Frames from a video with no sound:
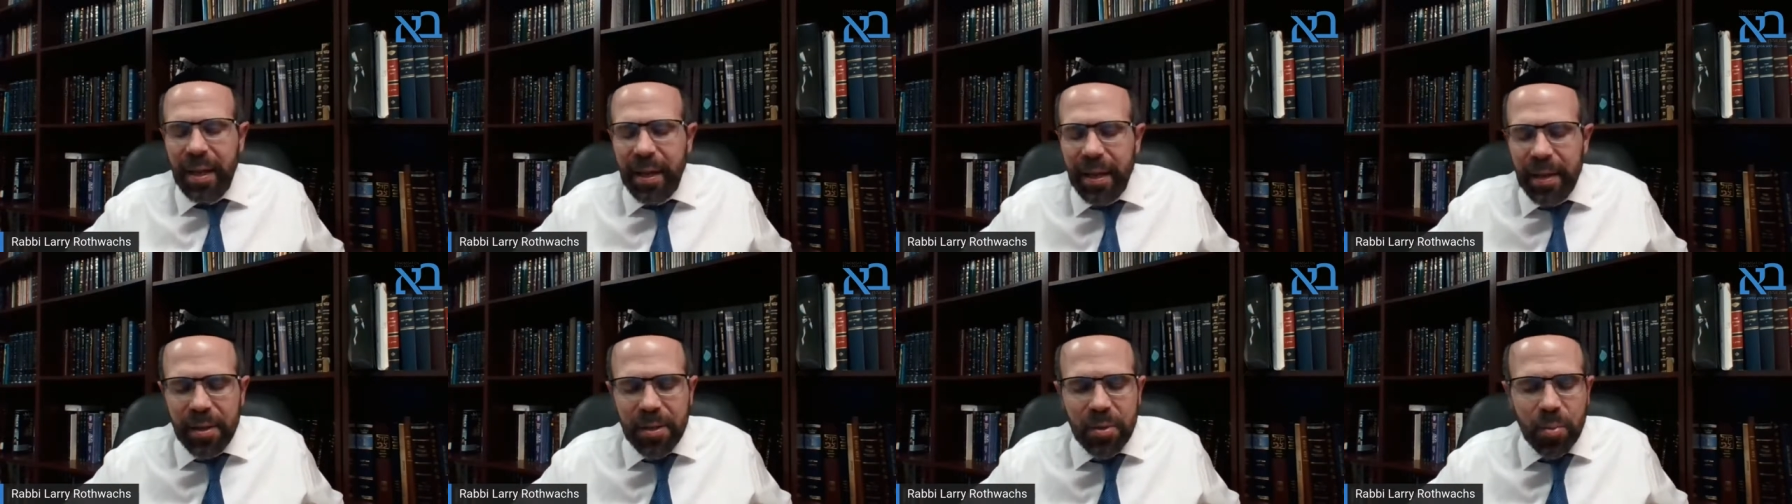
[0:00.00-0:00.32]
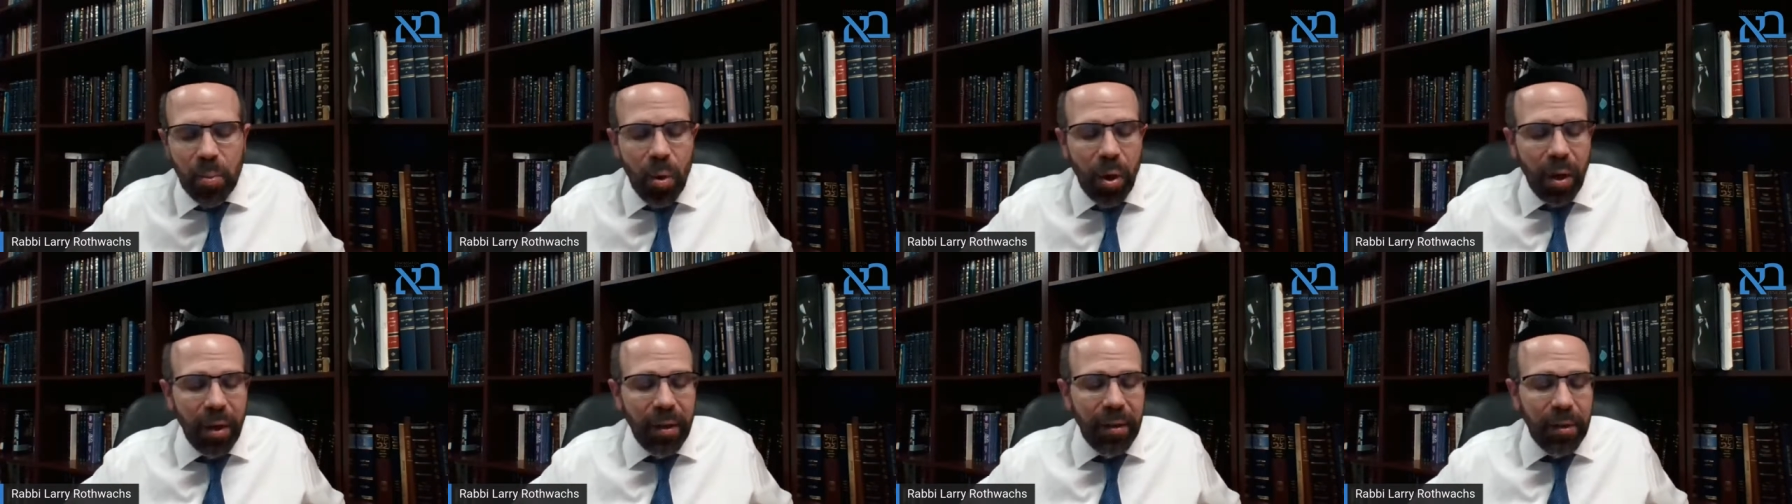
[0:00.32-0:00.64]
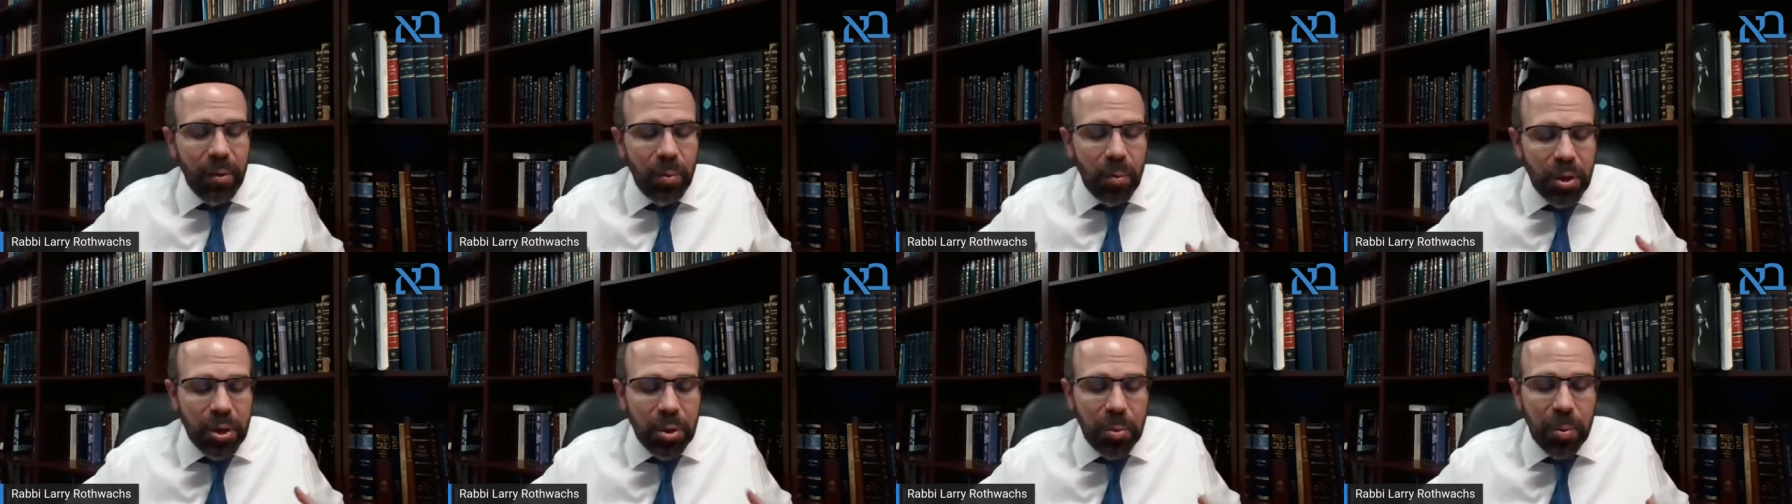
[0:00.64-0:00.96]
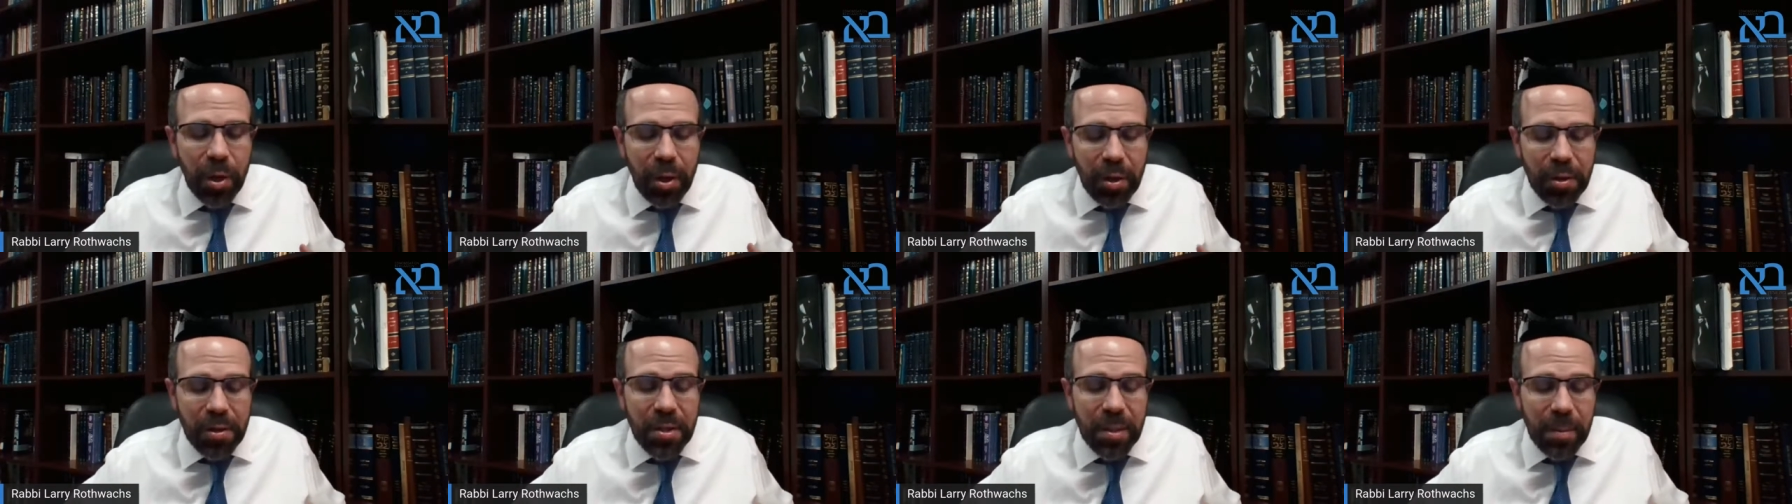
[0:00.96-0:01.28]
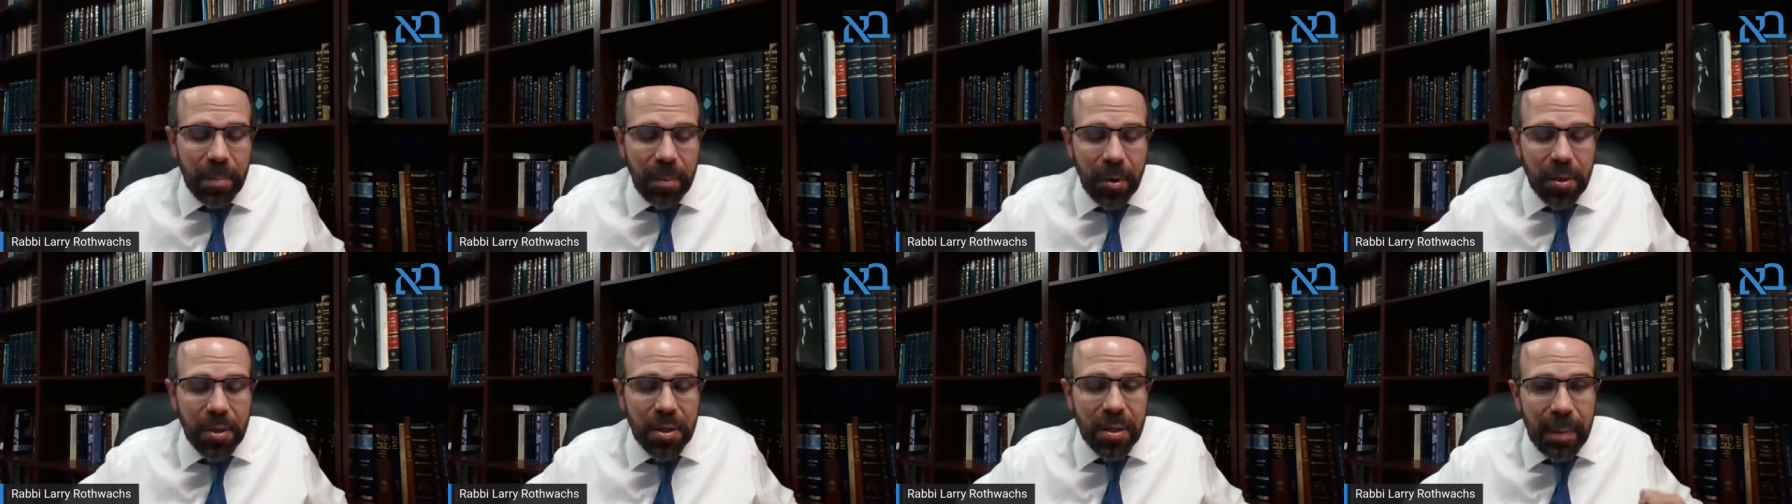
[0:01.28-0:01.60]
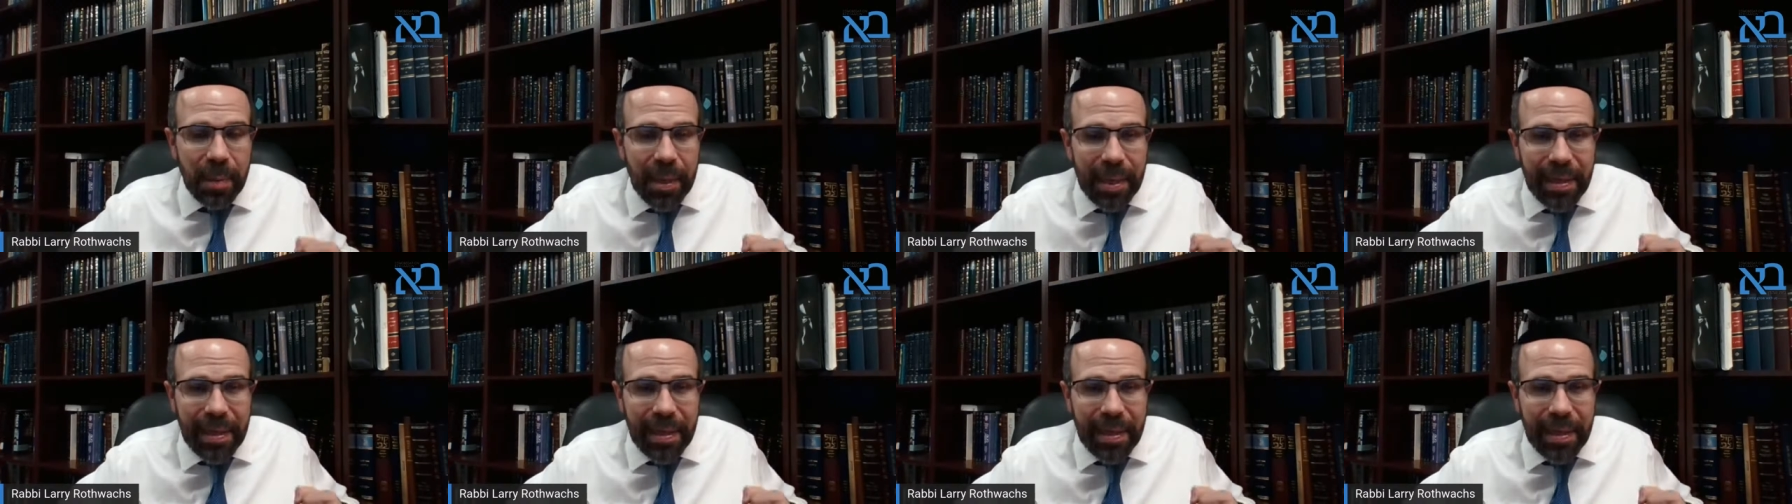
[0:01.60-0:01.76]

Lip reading: It is one in which we are supposed